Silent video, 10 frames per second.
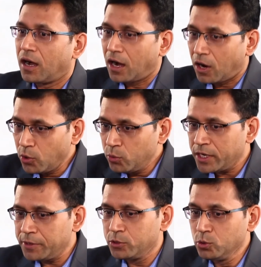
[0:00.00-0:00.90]
how do
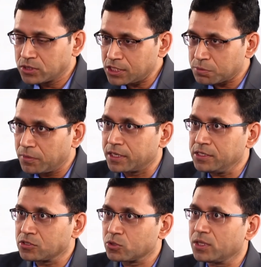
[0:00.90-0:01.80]
I use this
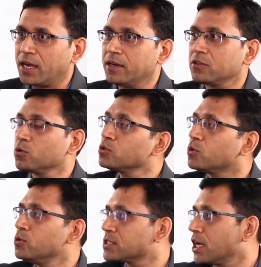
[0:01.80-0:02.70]
money so that those
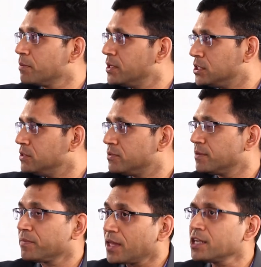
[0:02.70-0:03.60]
goals can be achieved?
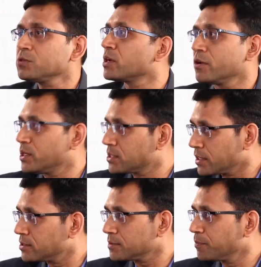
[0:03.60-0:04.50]
That is what
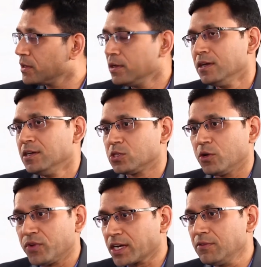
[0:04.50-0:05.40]
investing is. So
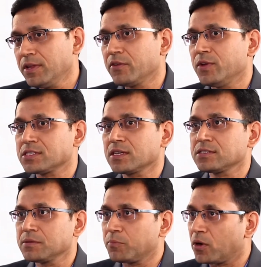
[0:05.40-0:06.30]
effectively, investing
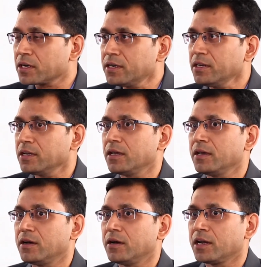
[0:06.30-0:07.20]
is important.
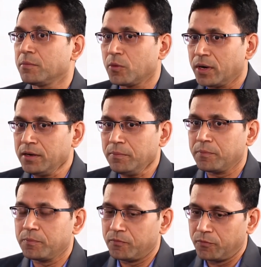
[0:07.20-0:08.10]
Number one,
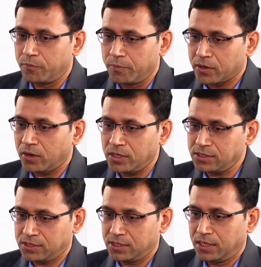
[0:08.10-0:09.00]
because